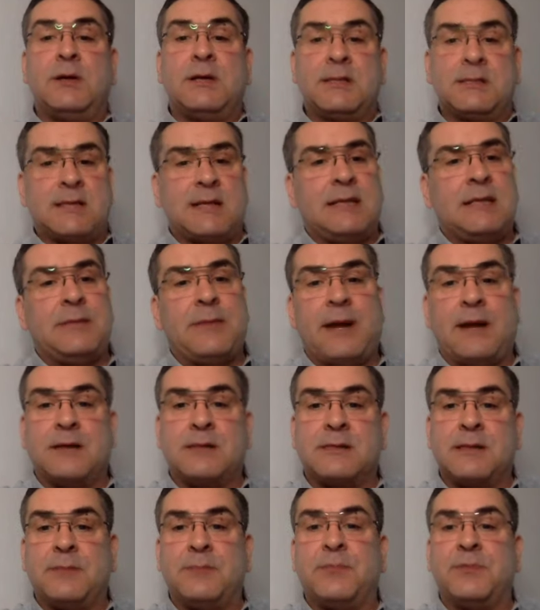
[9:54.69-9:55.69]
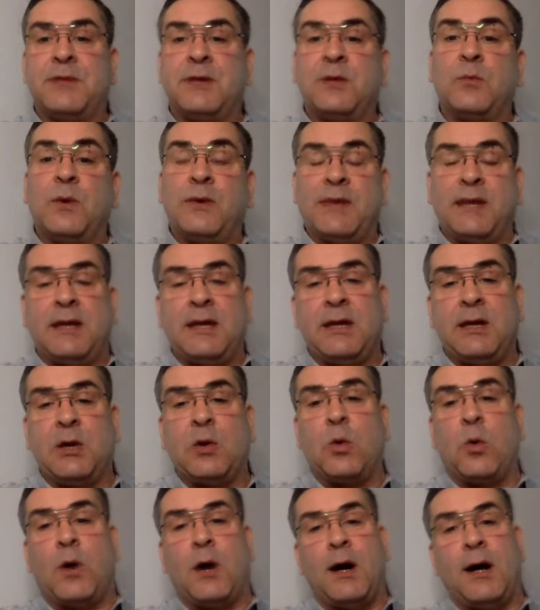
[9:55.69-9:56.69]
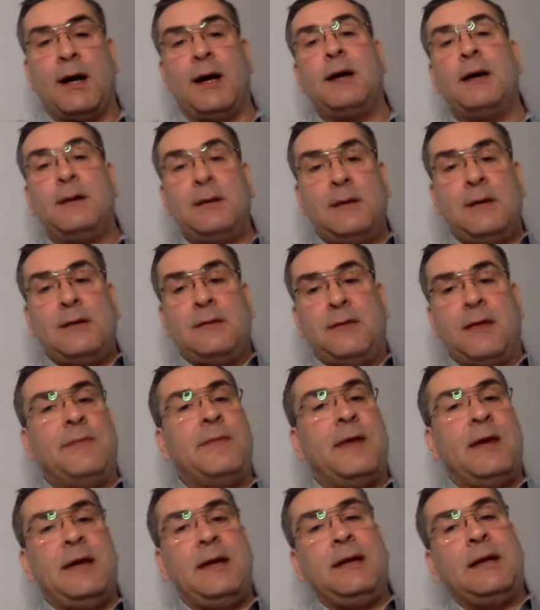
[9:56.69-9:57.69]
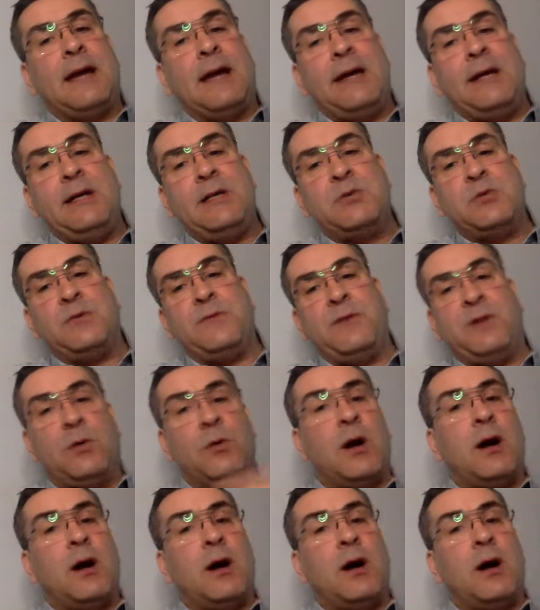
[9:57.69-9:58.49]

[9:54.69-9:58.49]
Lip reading: send them out something when they inquire, then they engage with you.